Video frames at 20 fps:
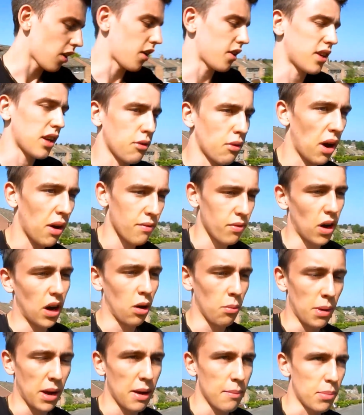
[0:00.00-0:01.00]
got to sit around for a
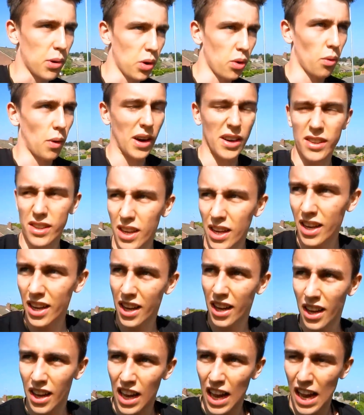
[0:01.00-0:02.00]
little bit, but otherwise
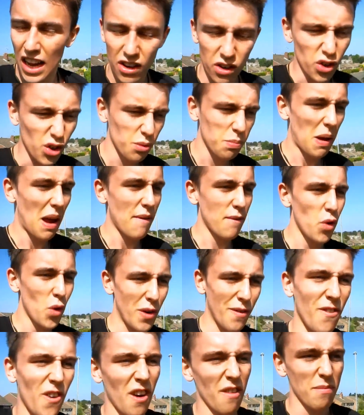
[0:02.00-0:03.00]
I'll spare
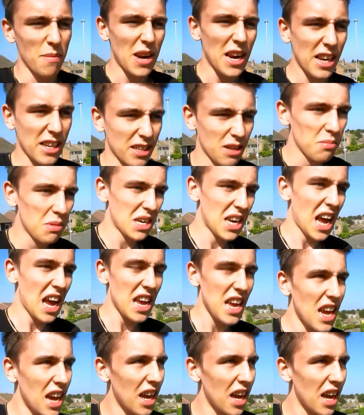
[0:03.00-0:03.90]
45 minutes in my day.